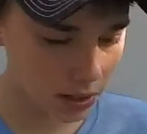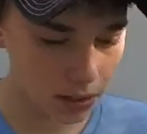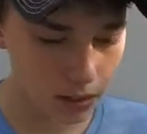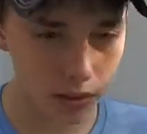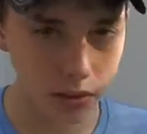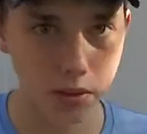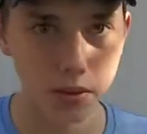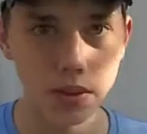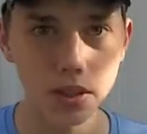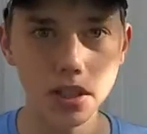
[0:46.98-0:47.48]
they
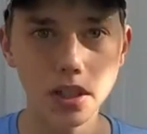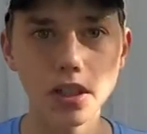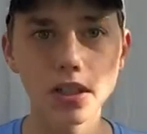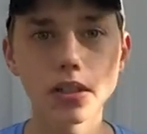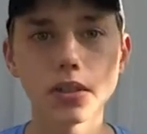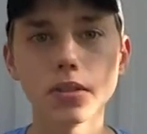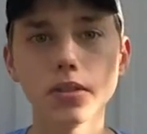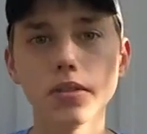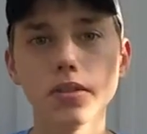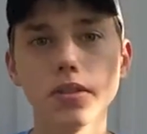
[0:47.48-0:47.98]
go into a
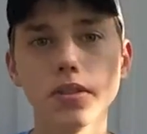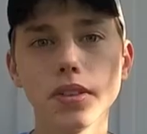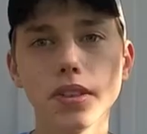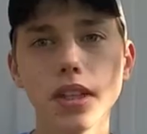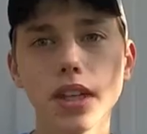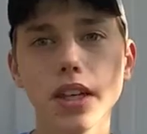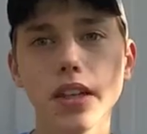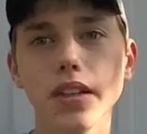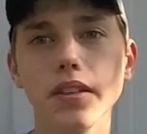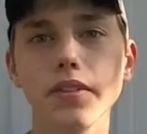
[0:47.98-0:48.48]
cove
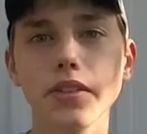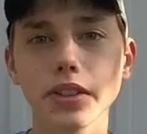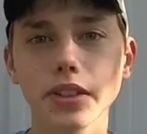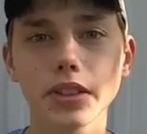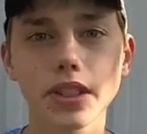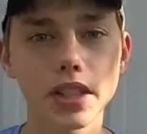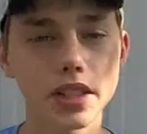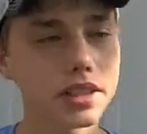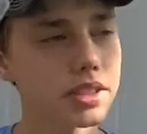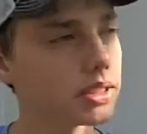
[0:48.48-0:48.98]
and they fish
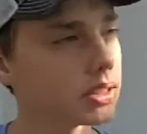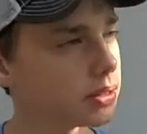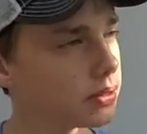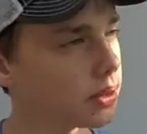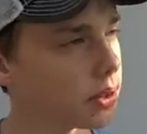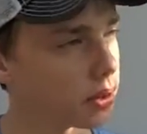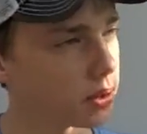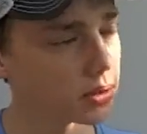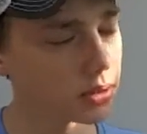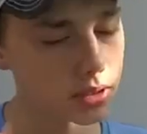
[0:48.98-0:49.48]
that cove
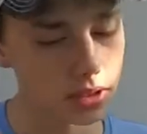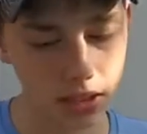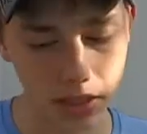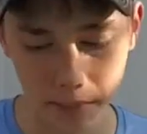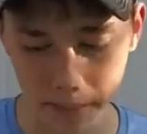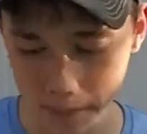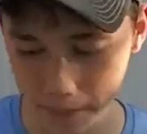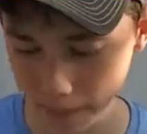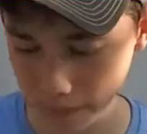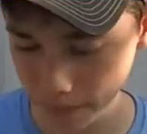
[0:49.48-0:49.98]
the whole
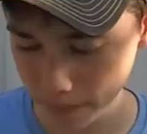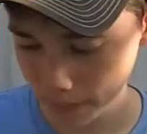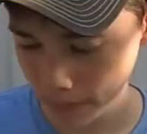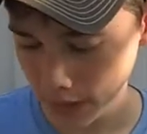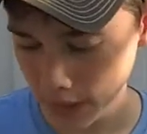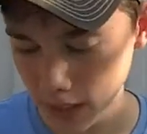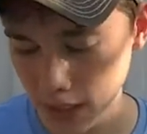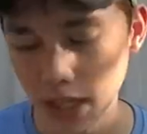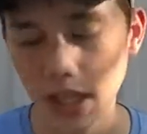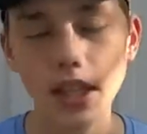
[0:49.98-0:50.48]
time.
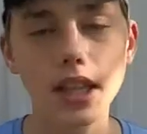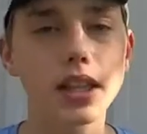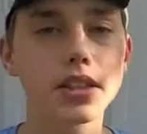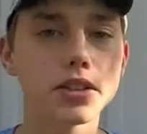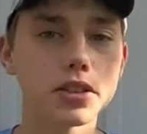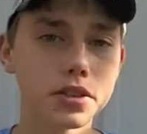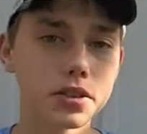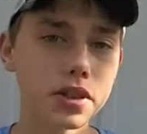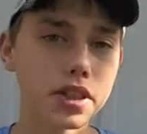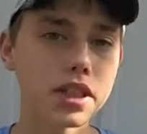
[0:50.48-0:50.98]

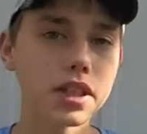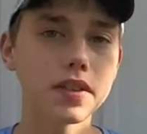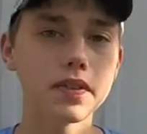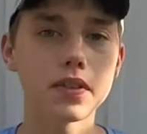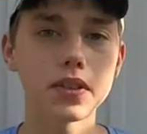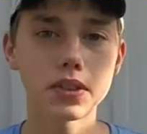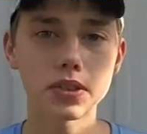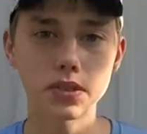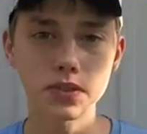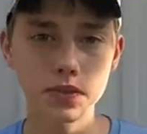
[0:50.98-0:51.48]
That's great
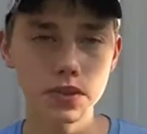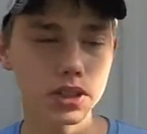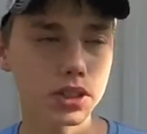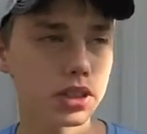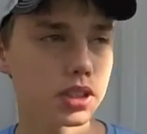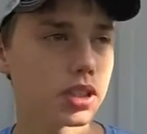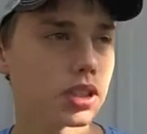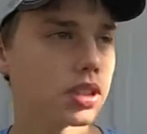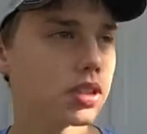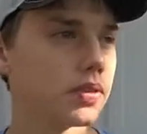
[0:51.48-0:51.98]
if there's
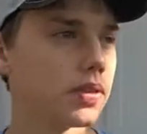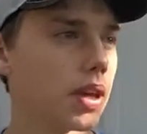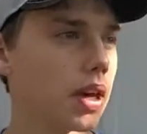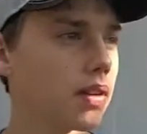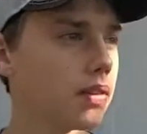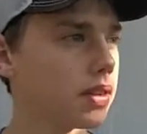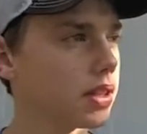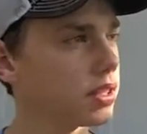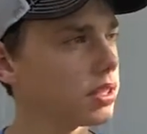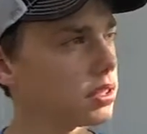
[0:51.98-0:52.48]
fish there. If you
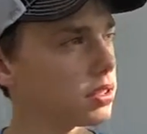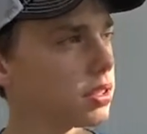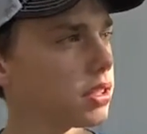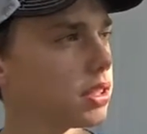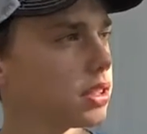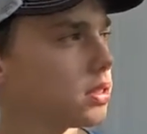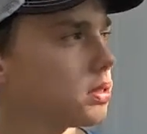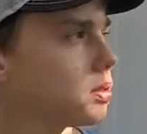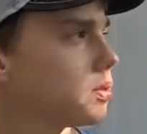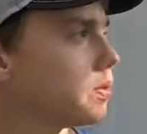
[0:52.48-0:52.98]
have
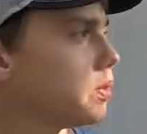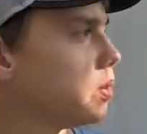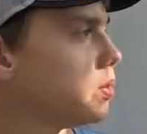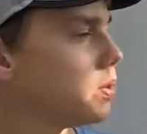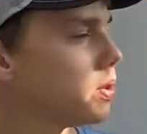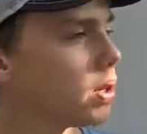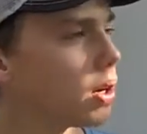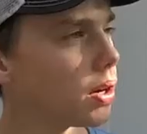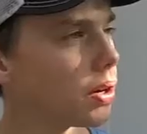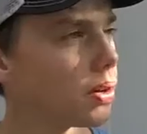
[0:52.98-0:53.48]
electronics, or if
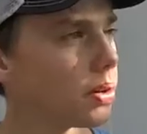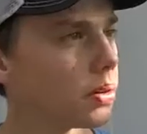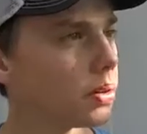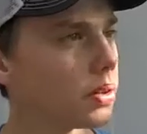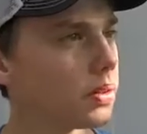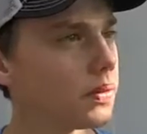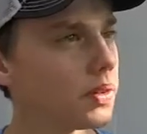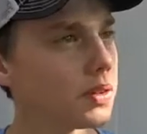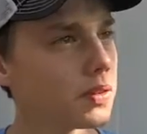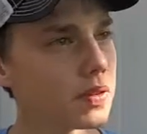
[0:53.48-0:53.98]

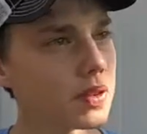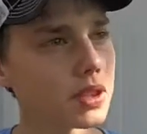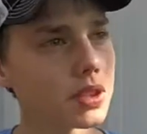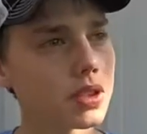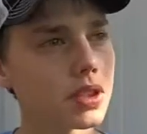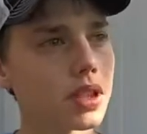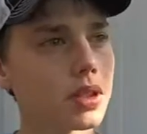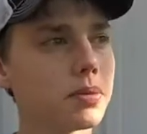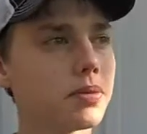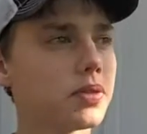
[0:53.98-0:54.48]
you
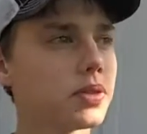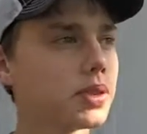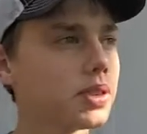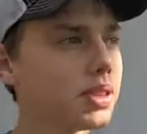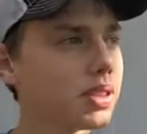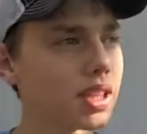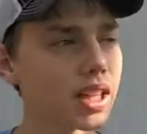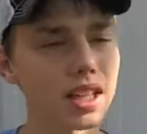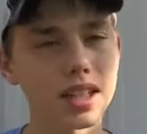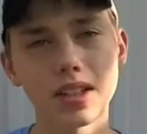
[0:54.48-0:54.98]
fish before you
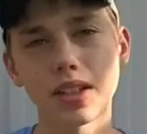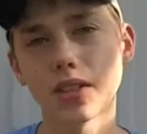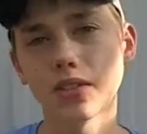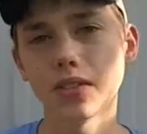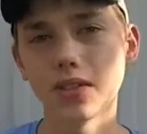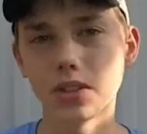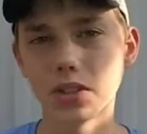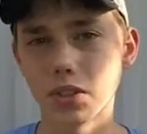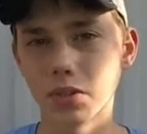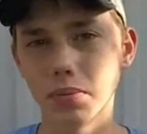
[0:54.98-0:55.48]
know that
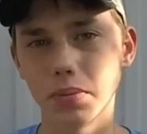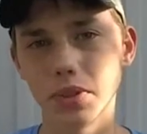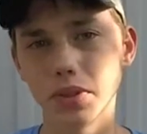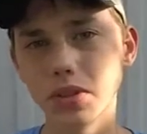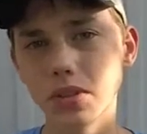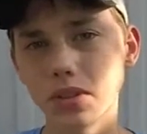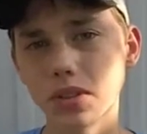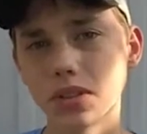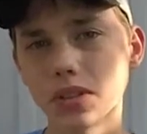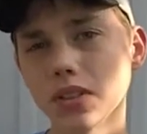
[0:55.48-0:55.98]
cove usually
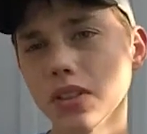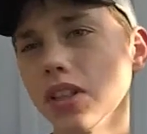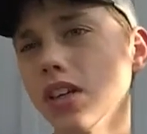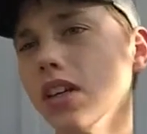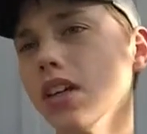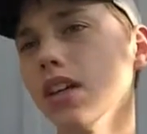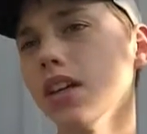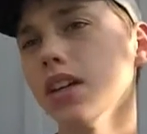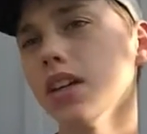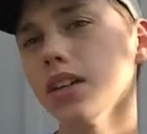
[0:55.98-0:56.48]
produces,
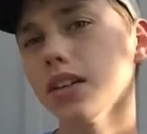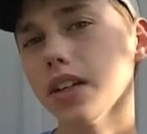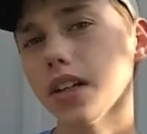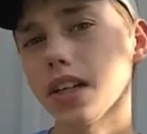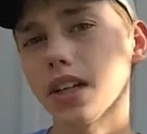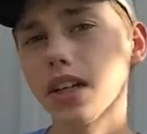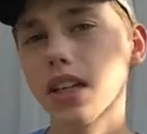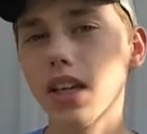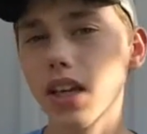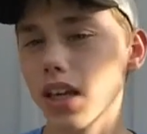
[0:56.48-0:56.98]

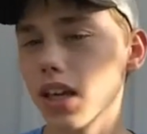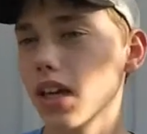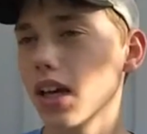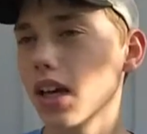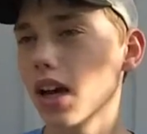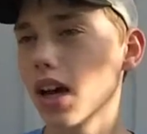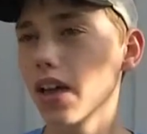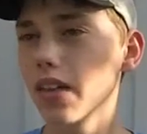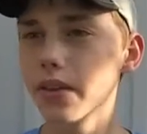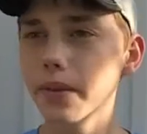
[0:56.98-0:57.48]
great.
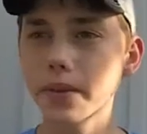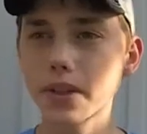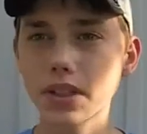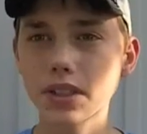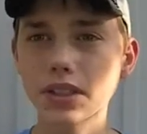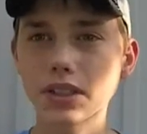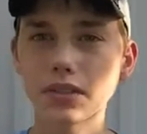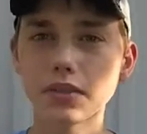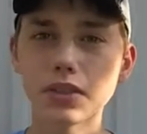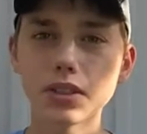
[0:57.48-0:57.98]

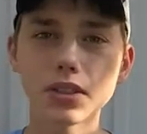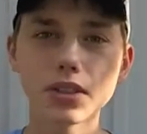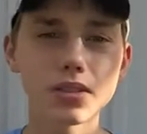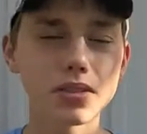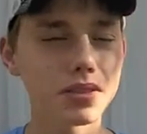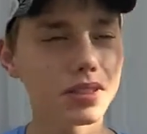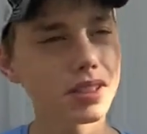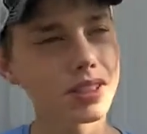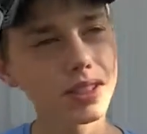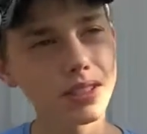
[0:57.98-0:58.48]
Otherwise, if you
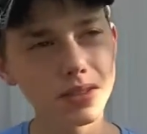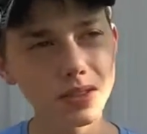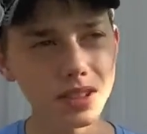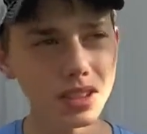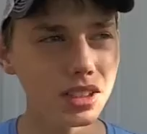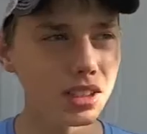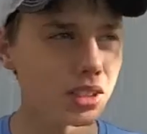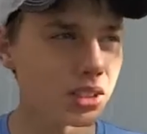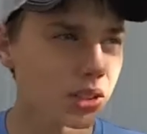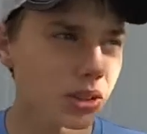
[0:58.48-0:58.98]
don't
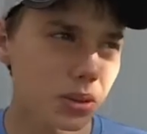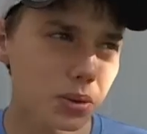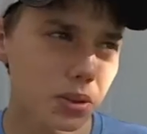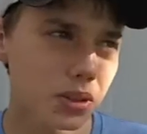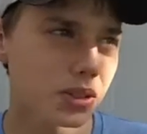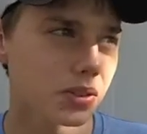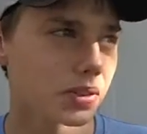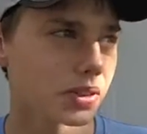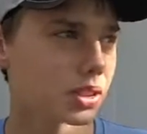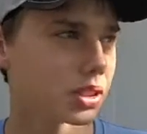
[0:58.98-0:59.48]
really know
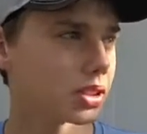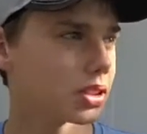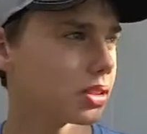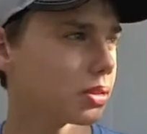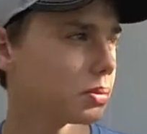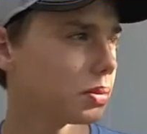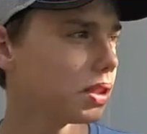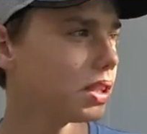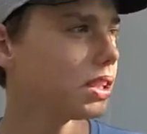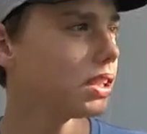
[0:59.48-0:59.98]
where the fish are going
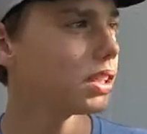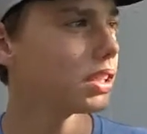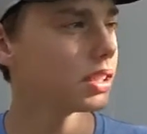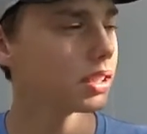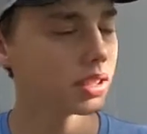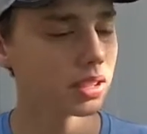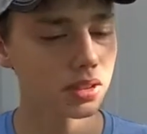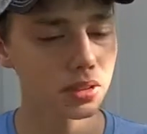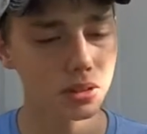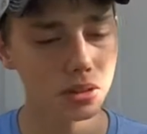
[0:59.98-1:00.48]
to be
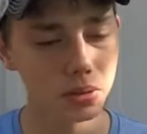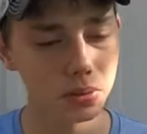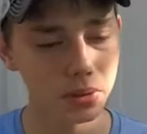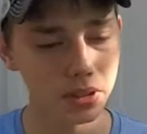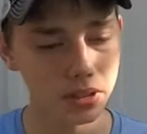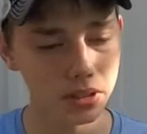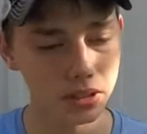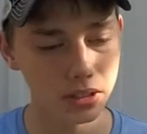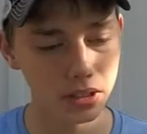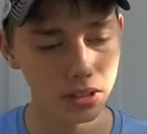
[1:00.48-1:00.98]
or
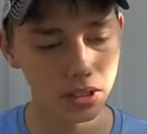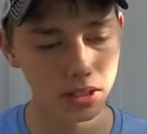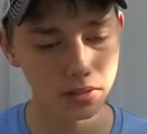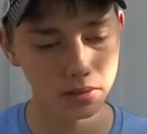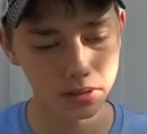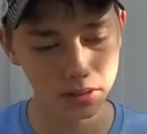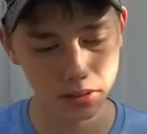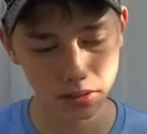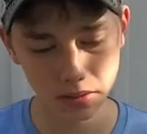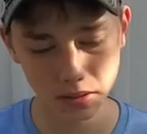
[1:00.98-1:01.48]
what they're
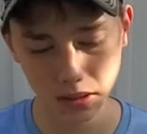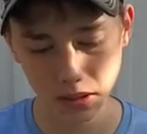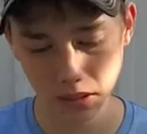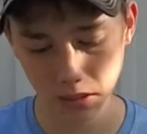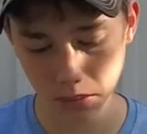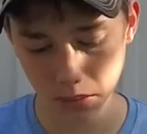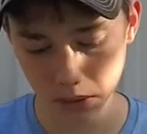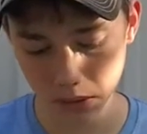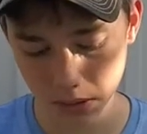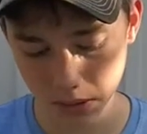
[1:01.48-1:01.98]
really
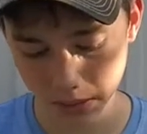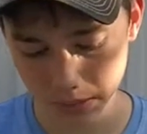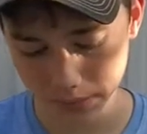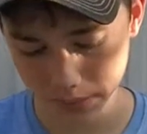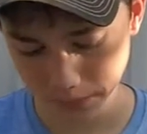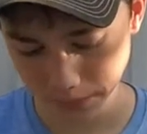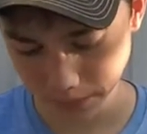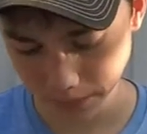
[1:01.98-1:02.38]
going to be doing,